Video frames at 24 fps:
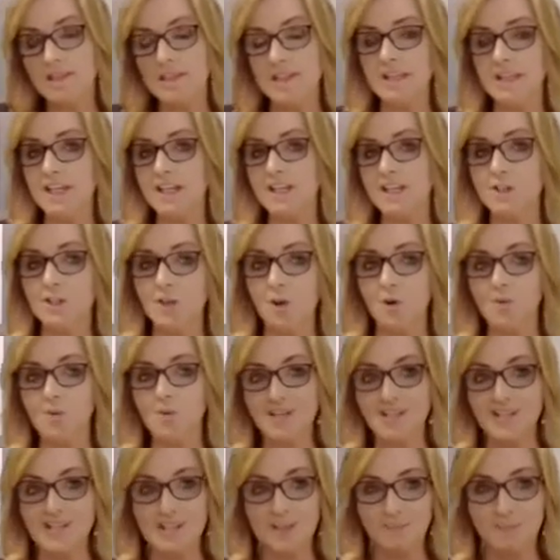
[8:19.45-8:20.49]
and I don't
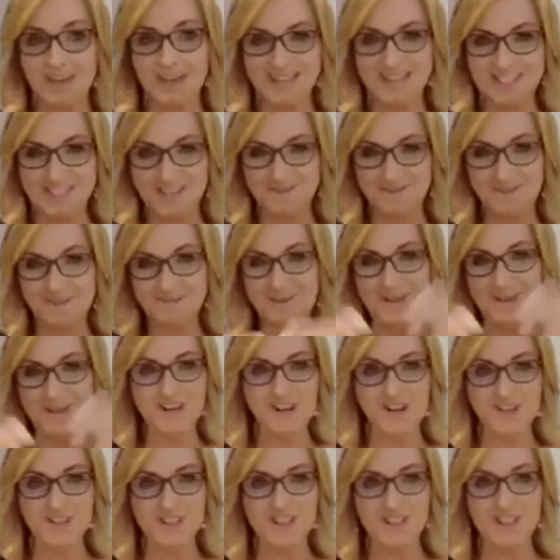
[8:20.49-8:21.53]
expect everybody
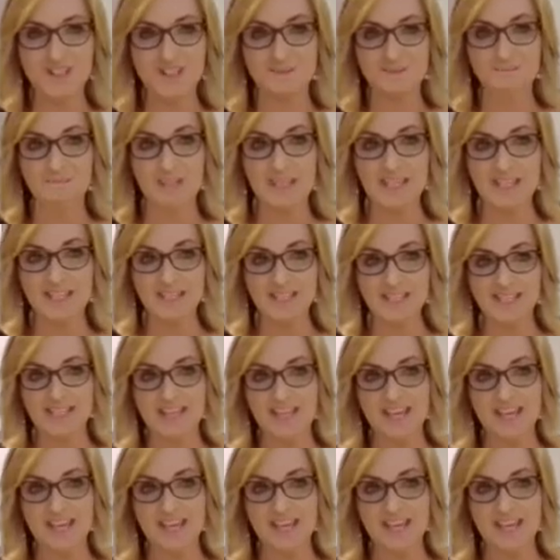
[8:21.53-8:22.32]
else to meet